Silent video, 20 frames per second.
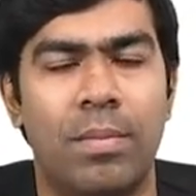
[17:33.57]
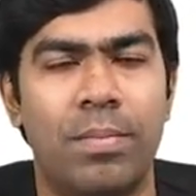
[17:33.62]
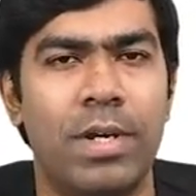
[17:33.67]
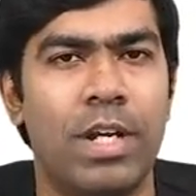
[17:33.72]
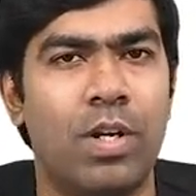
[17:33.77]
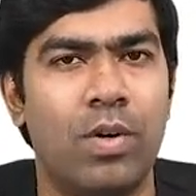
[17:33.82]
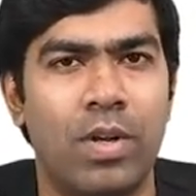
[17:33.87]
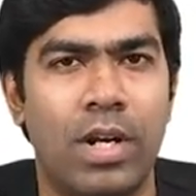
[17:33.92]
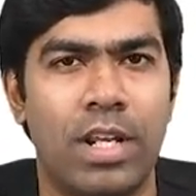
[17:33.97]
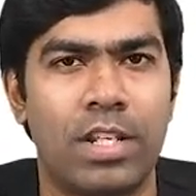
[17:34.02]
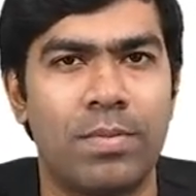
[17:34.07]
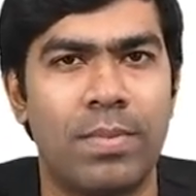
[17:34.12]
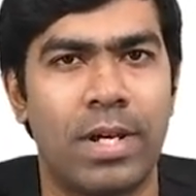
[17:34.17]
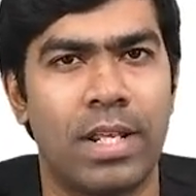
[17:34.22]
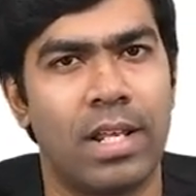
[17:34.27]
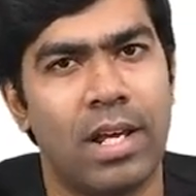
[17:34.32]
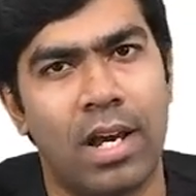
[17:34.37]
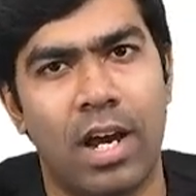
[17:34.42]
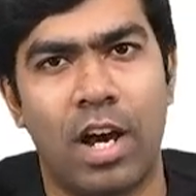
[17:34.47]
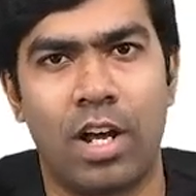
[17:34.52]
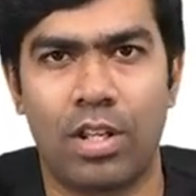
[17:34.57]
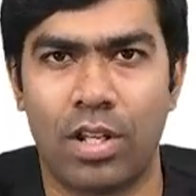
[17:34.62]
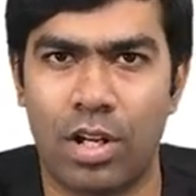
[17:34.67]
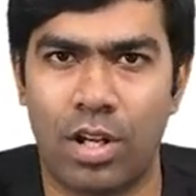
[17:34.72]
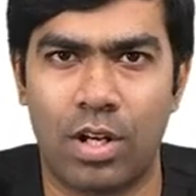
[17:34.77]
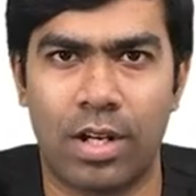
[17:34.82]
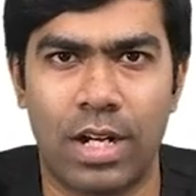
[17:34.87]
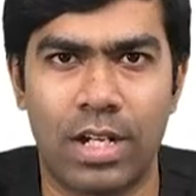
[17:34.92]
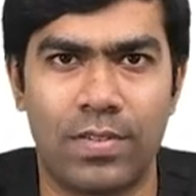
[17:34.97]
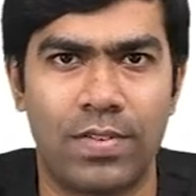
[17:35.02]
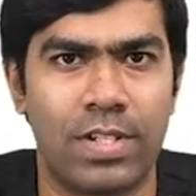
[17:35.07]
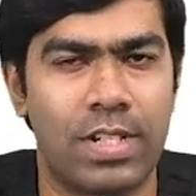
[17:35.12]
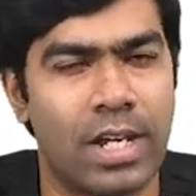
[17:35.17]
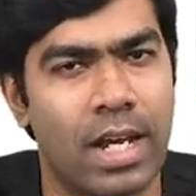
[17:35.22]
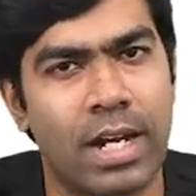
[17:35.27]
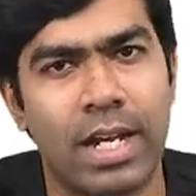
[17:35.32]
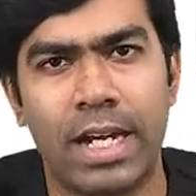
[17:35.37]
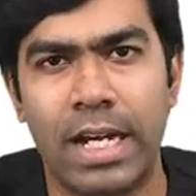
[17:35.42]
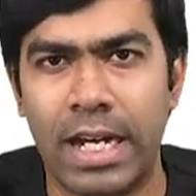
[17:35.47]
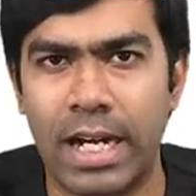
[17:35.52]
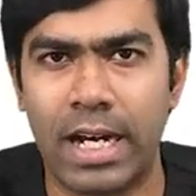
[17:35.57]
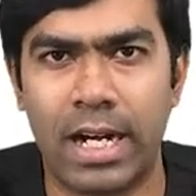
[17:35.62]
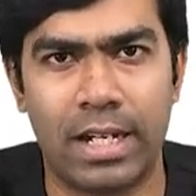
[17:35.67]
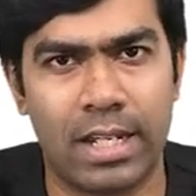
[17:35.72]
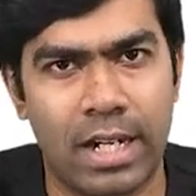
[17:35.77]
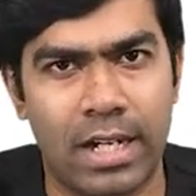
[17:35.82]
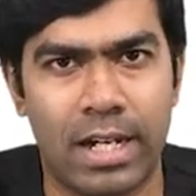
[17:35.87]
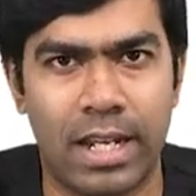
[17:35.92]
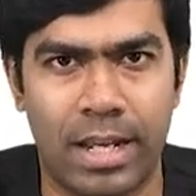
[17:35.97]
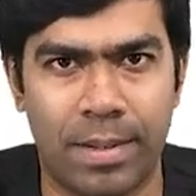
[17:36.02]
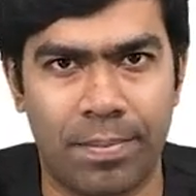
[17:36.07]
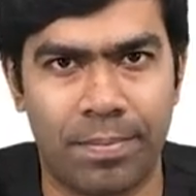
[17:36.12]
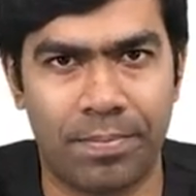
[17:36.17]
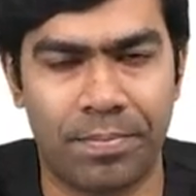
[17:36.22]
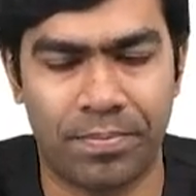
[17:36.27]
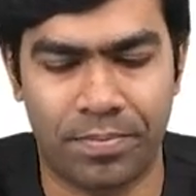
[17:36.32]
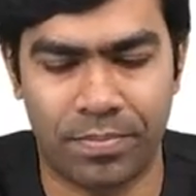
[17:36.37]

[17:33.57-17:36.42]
be utilized by the other organs which are in need at that time.